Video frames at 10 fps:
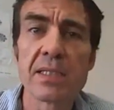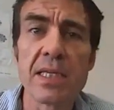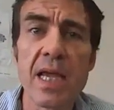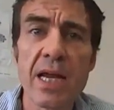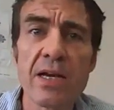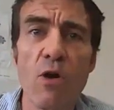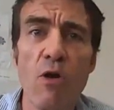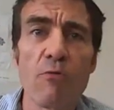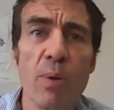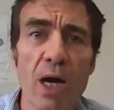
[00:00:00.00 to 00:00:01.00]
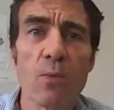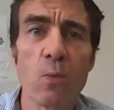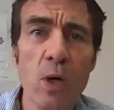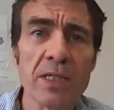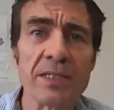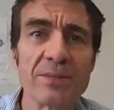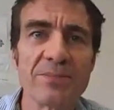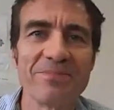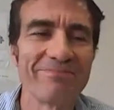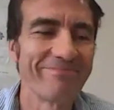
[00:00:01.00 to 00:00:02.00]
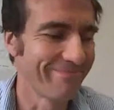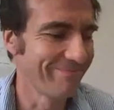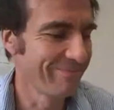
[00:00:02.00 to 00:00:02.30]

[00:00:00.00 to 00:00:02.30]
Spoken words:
That's the end of part 1.